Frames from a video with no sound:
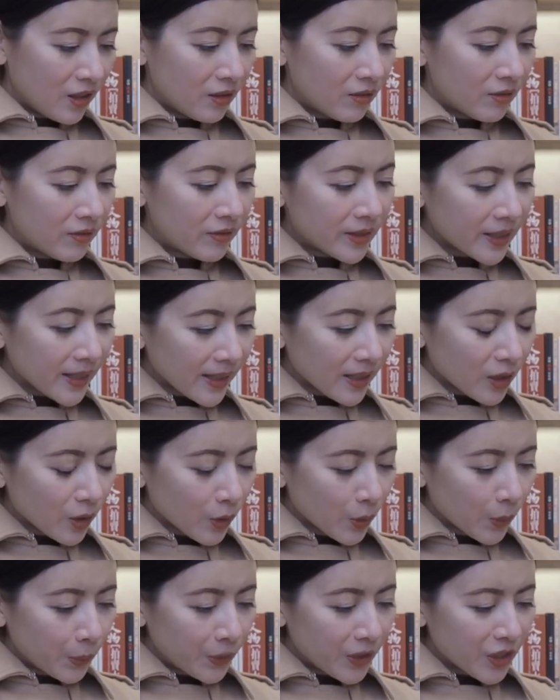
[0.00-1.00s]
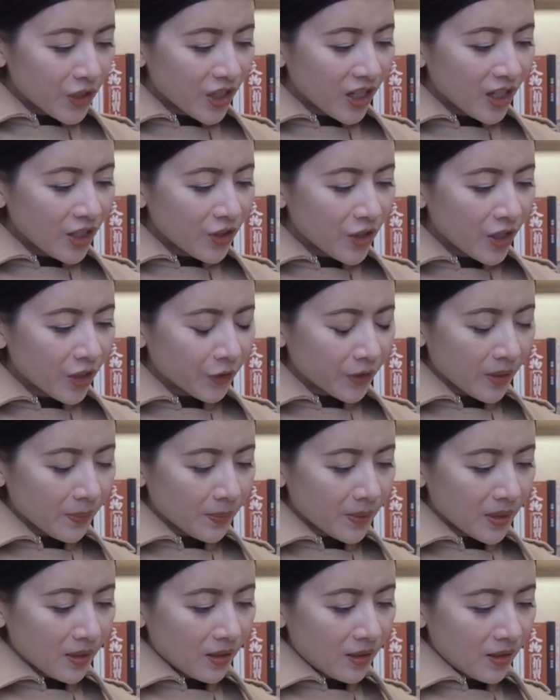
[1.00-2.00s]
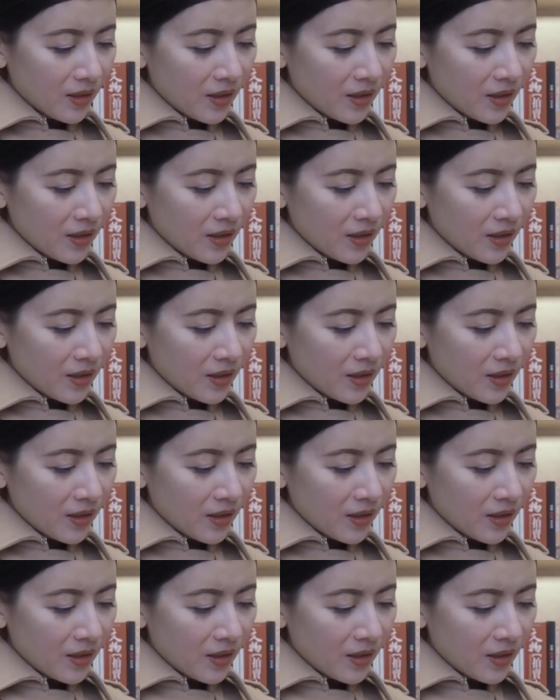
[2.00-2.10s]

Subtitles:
Right, we're changing groups.